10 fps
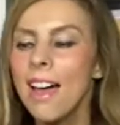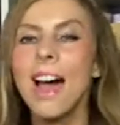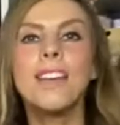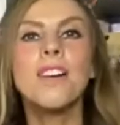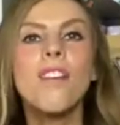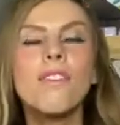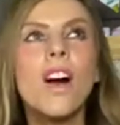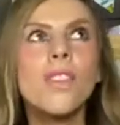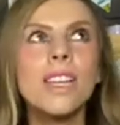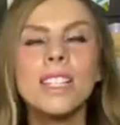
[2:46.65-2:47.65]
And I've
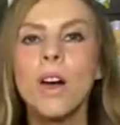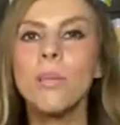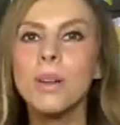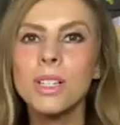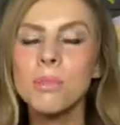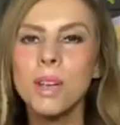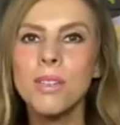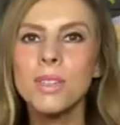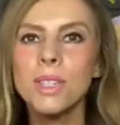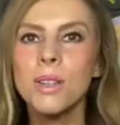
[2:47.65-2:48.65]
got this on because I'm
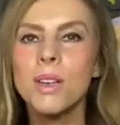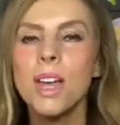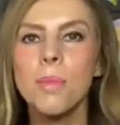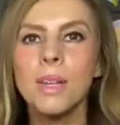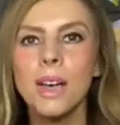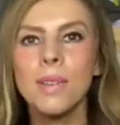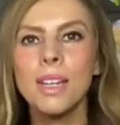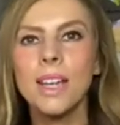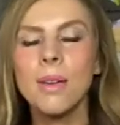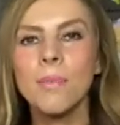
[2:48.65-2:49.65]
going to be
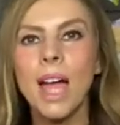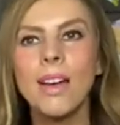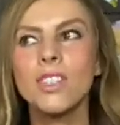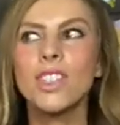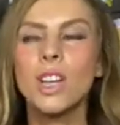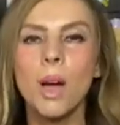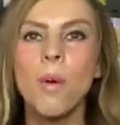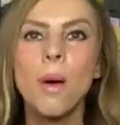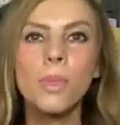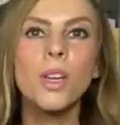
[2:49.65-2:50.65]
going um, out to the
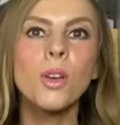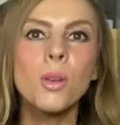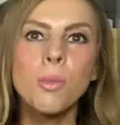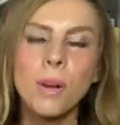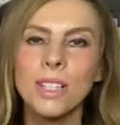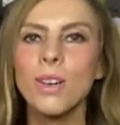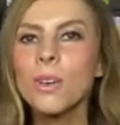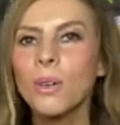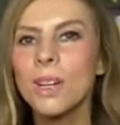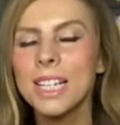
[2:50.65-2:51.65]
co-op, the coop as I
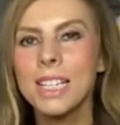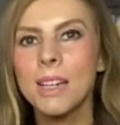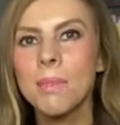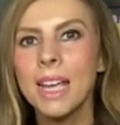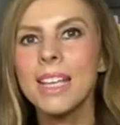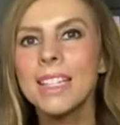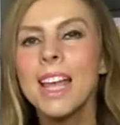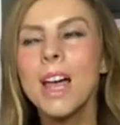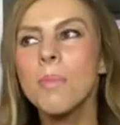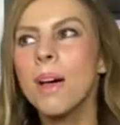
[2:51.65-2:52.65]
call it in a bit.
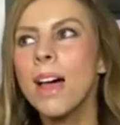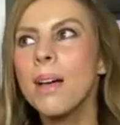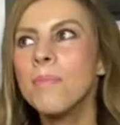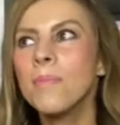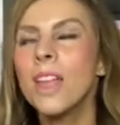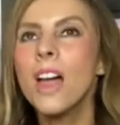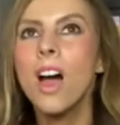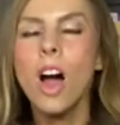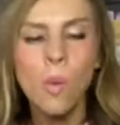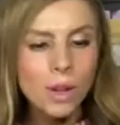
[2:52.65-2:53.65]
But um,
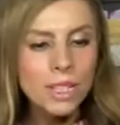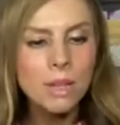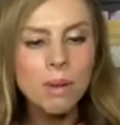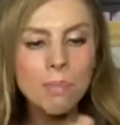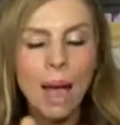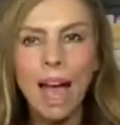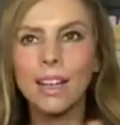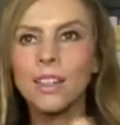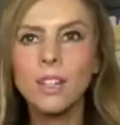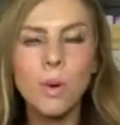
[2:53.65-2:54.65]
I want to be back.
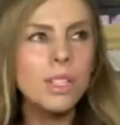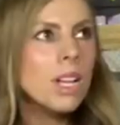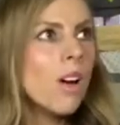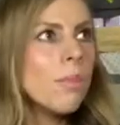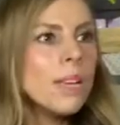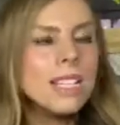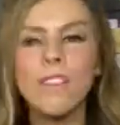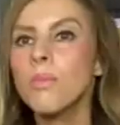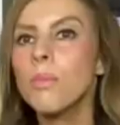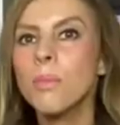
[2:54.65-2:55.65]
I don't know what time it is. I
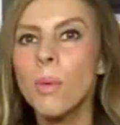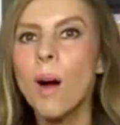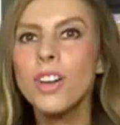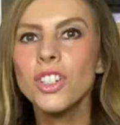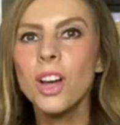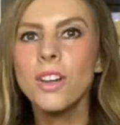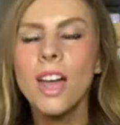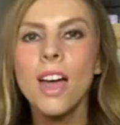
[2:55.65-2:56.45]
haven't put my watch on.